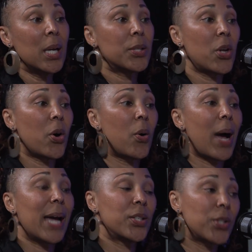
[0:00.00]
So
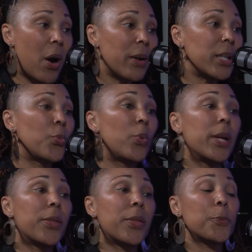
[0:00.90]
I started
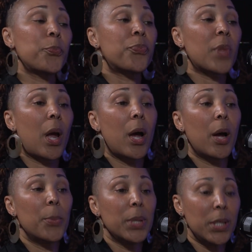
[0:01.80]
with
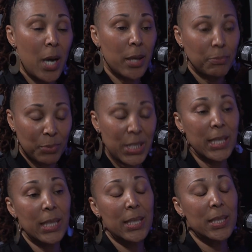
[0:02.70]
young
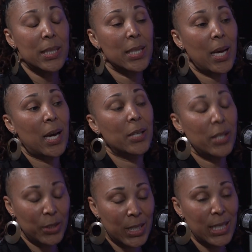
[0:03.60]
teens and
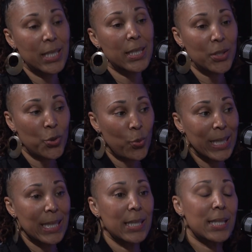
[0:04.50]

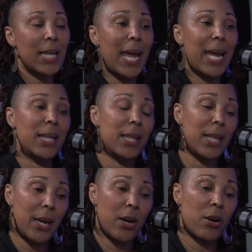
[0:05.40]
tweens and
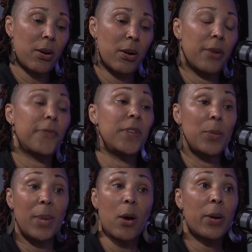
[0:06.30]
their
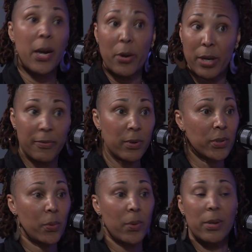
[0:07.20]
female caregiver,
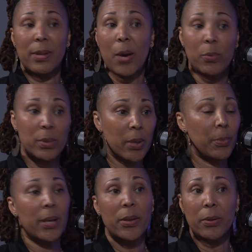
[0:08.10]
so whether that was their
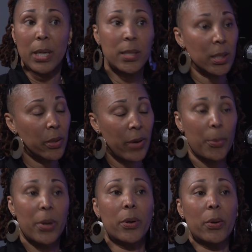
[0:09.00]
mother, auntie,
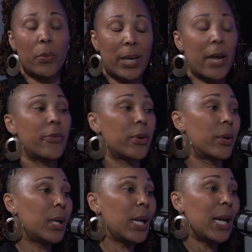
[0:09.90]
grandmother, whatever.